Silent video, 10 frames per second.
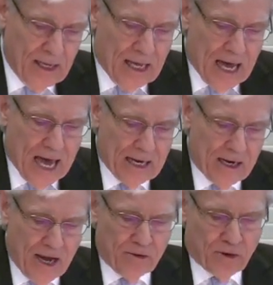And
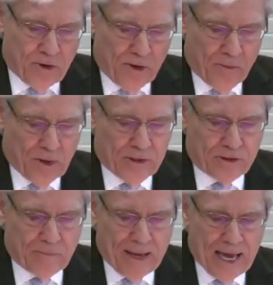another was
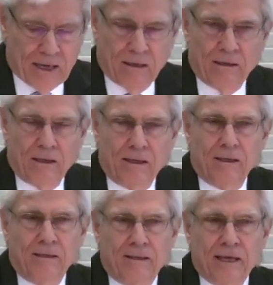the battle
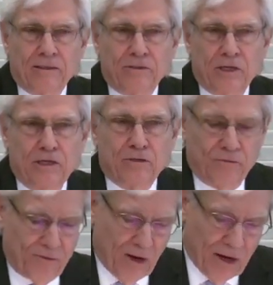that Caesar
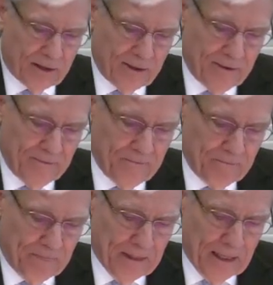fought.
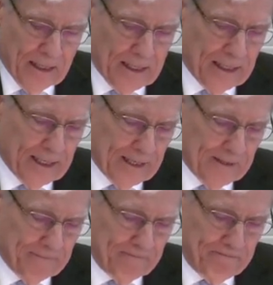
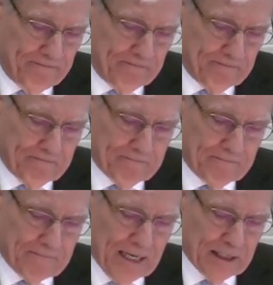Um,
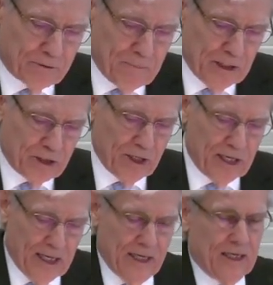it's mentioned
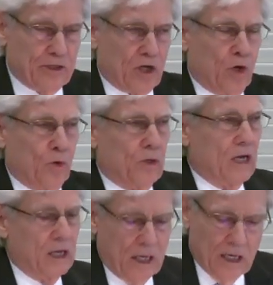in his
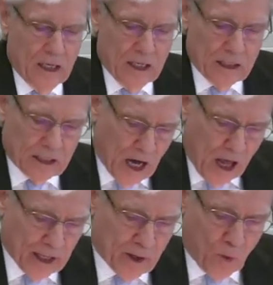own
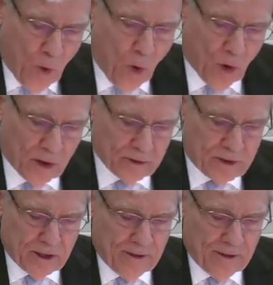Gallic Wars.